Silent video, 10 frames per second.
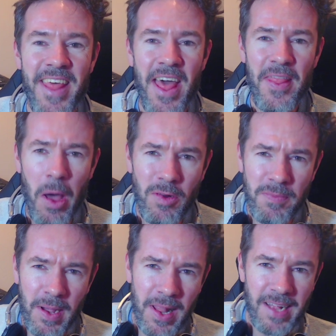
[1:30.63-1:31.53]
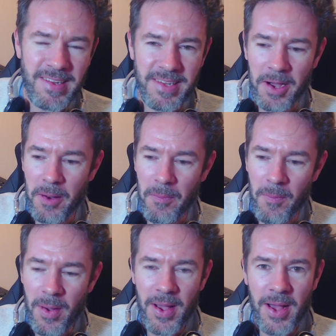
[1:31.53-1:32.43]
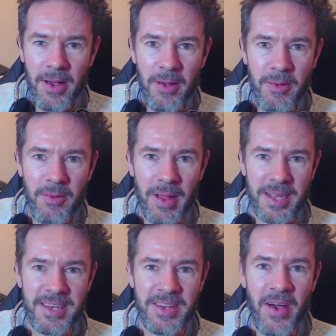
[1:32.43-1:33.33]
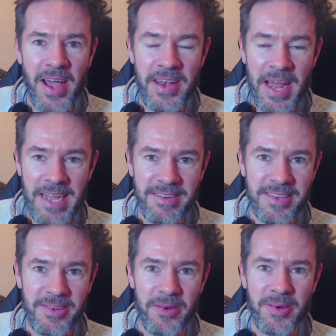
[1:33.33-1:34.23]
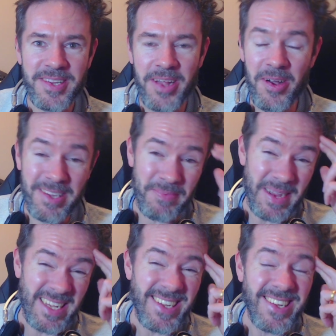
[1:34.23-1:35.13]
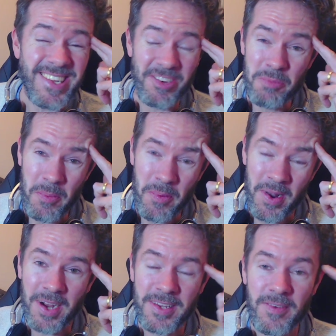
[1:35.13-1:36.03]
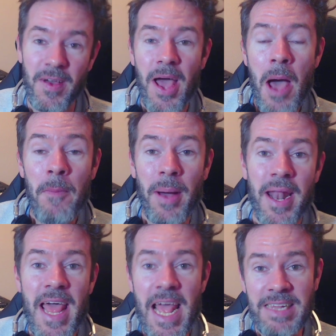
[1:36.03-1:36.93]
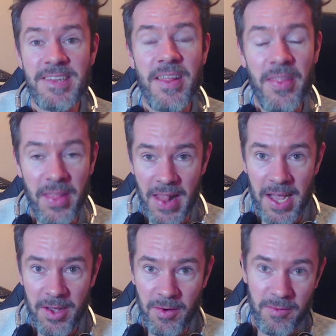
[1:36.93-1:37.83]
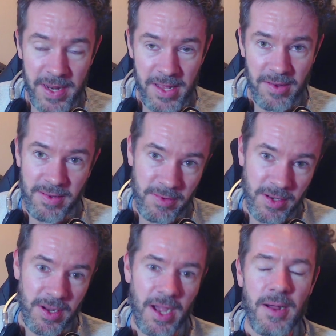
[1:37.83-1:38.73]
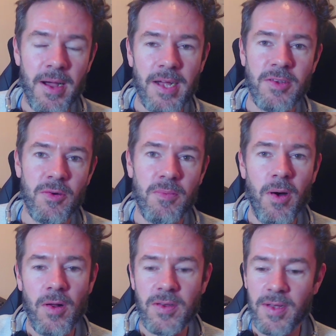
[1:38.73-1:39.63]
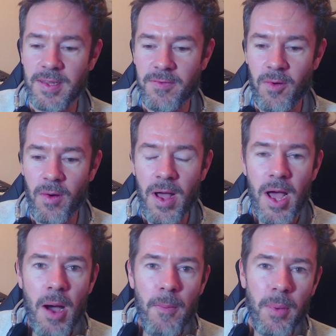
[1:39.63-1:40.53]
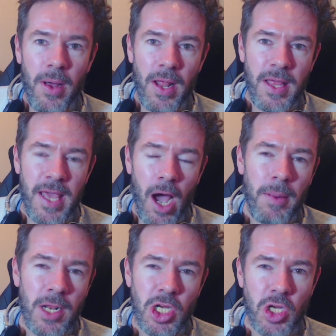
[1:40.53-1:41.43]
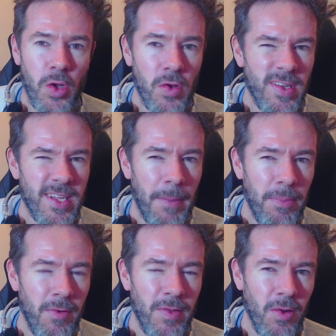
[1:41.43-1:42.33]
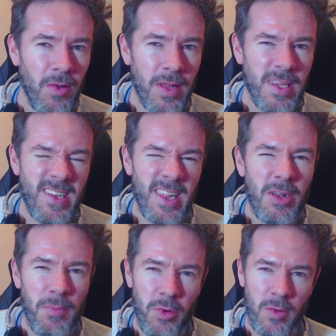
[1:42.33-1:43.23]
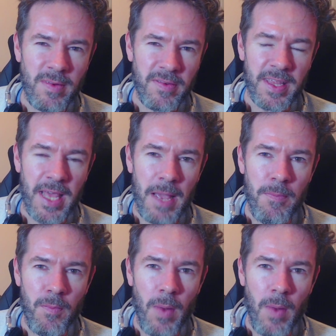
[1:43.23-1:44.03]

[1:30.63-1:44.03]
that was my last like 9 days or so. So it's been super productive, but hence the lack of videos, which I do apologize for. But yeah, I'm going to show you just a couple of little improvements for the game